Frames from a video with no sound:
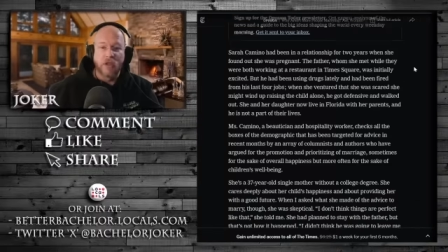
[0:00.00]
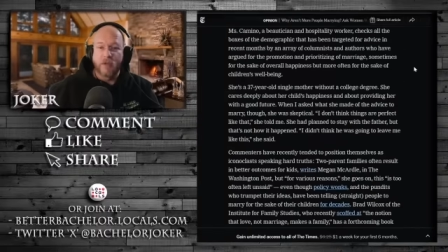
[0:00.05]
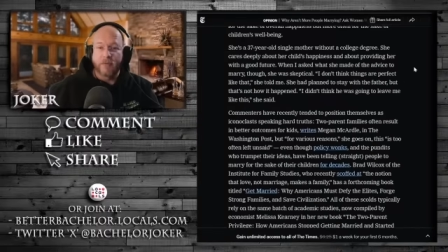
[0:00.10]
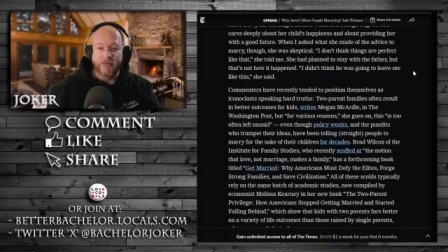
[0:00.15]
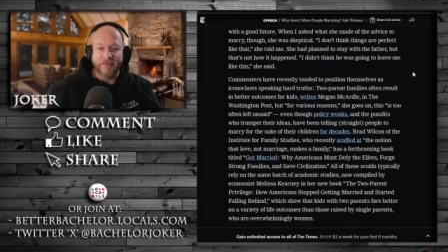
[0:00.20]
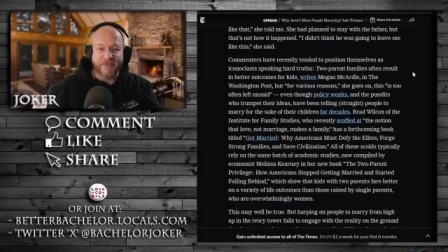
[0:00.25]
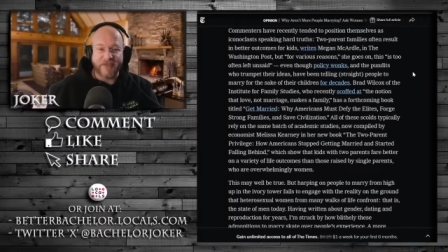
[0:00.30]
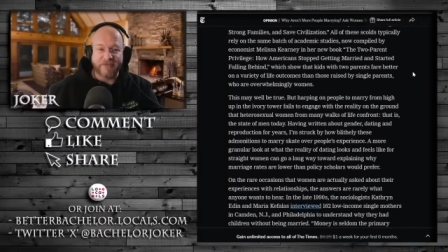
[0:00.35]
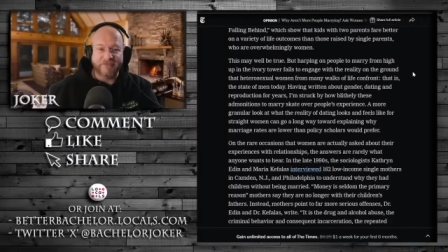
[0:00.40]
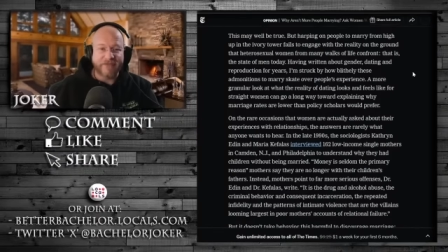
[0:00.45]

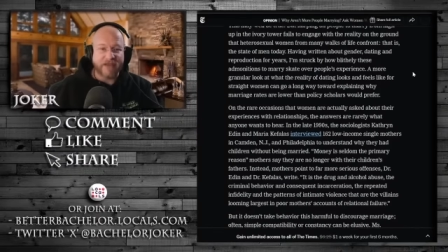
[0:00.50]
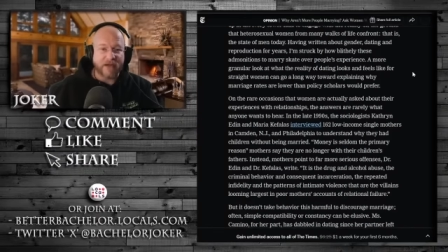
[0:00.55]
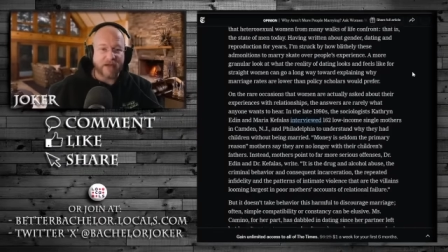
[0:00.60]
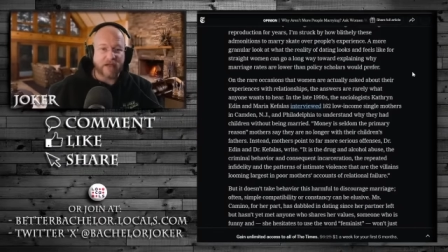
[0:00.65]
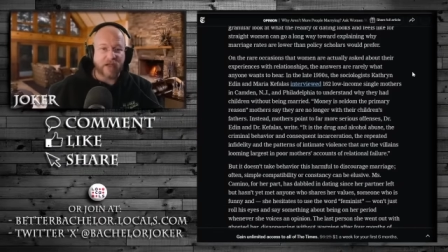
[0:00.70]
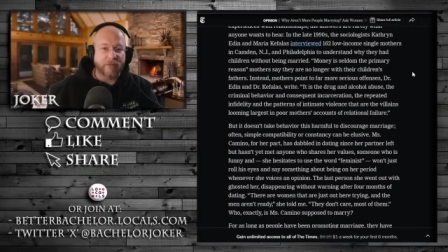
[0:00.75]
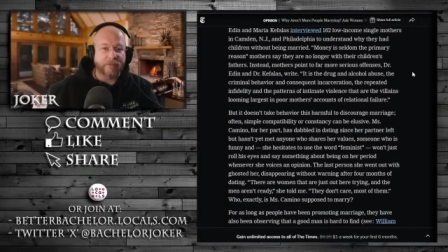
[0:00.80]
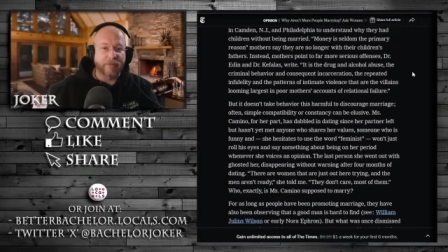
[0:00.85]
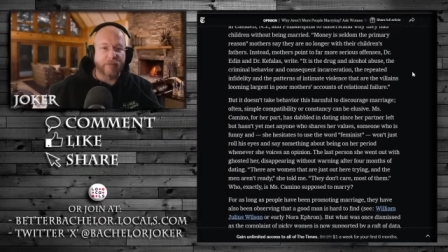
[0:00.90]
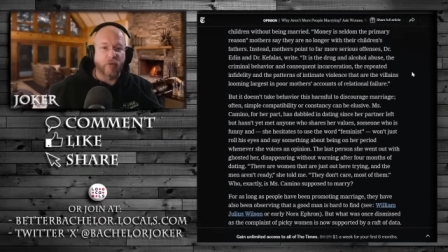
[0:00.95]
but they've got a
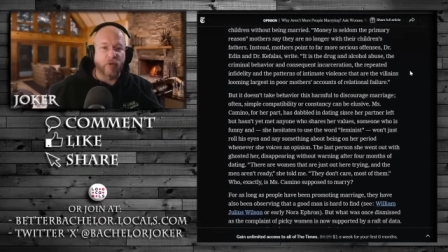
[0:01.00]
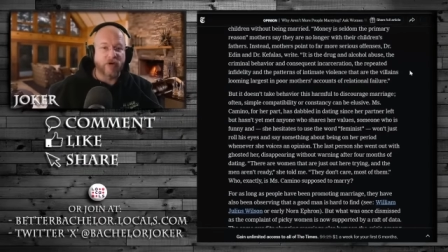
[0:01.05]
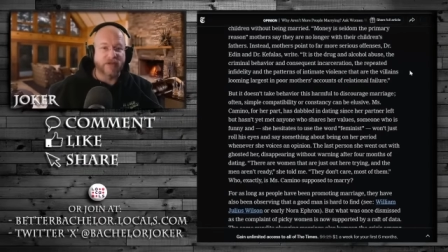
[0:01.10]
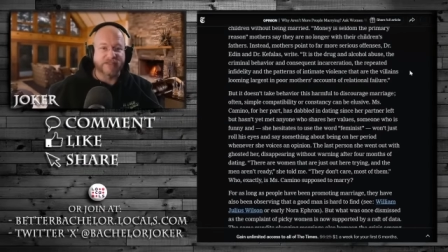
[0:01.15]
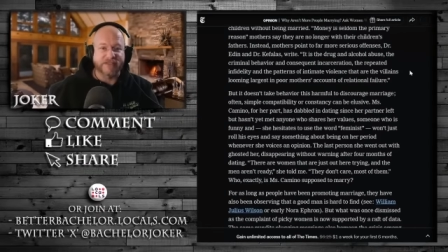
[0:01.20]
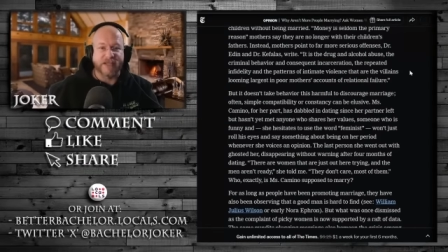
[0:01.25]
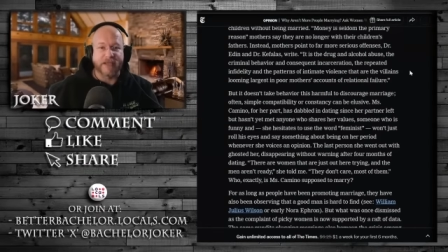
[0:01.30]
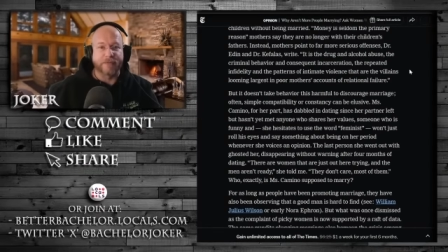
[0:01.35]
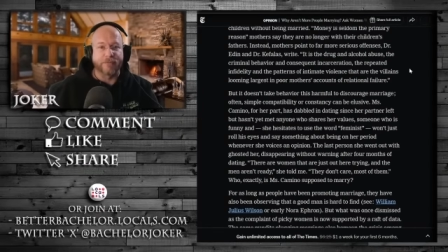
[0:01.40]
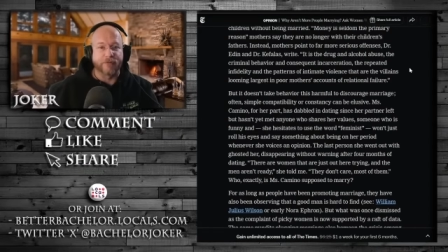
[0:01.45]
couple more
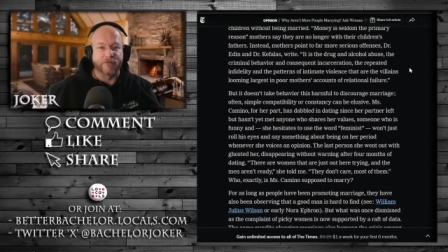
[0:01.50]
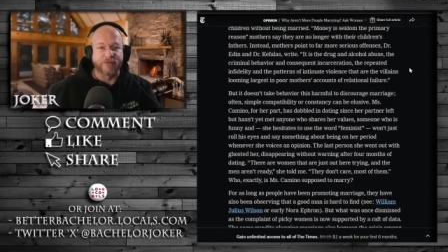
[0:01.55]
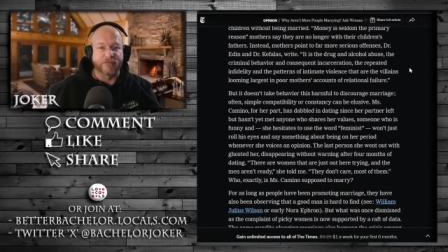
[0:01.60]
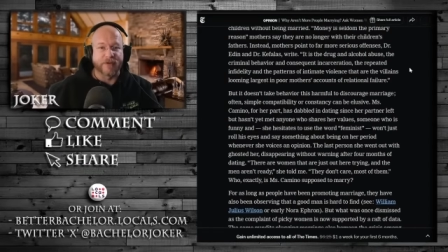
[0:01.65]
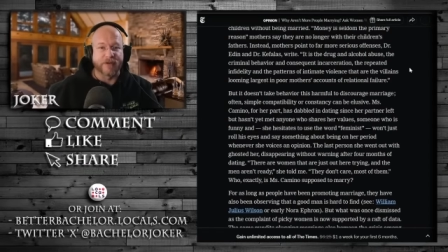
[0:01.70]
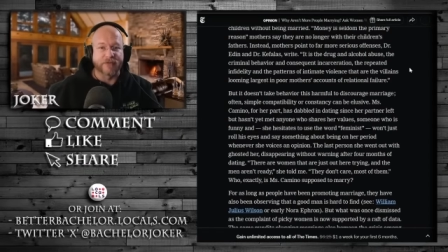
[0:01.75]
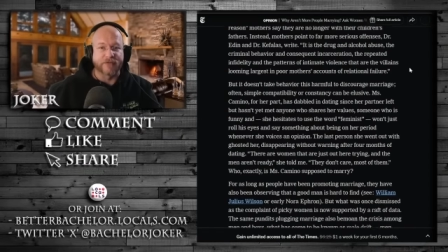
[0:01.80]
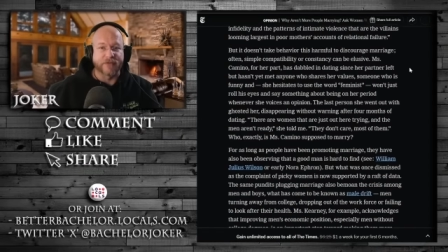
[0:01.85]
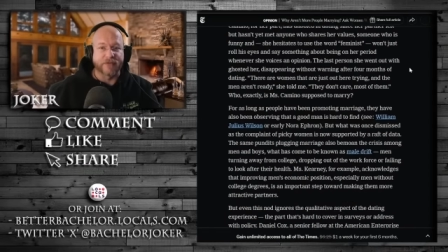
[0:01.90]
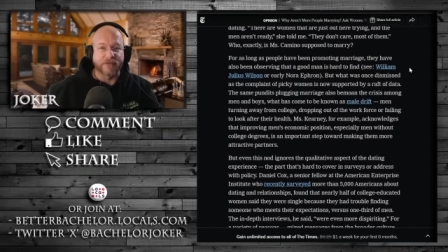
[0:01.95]
examples
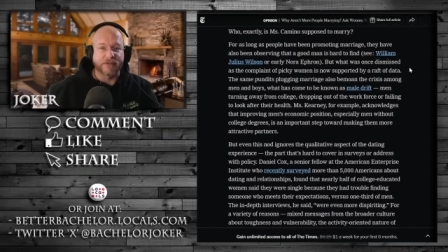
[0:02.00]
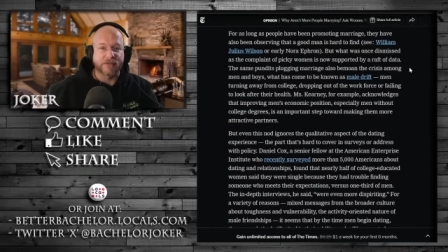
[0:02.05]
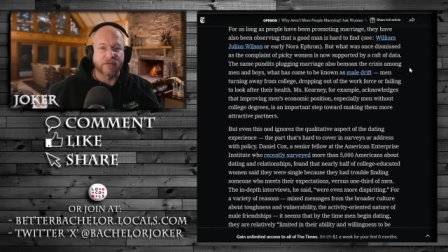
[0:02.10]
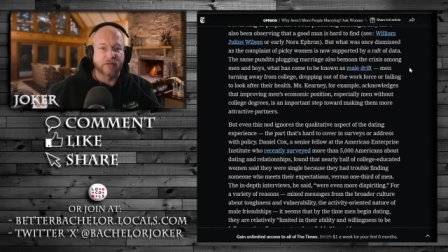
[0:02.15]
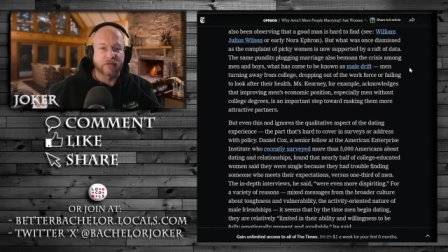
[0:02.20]
about this.